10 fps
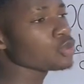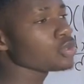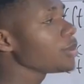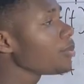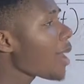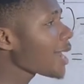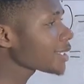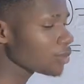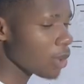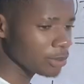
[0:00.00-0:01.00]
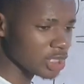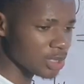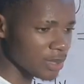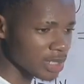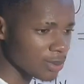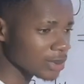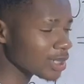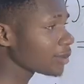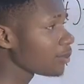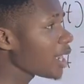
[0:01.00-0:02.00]
with the maximum displacement,
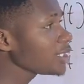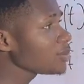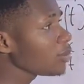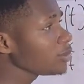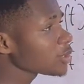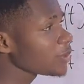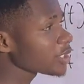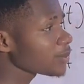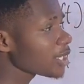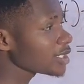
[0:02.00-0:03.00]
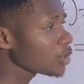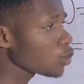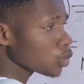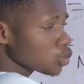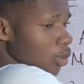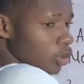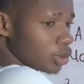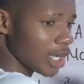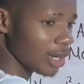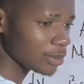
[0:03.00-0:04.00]
and maximum displacement equals
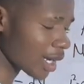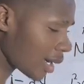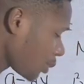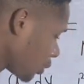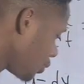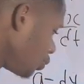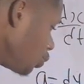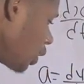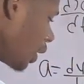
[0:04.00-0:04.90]
what we termed amplitude.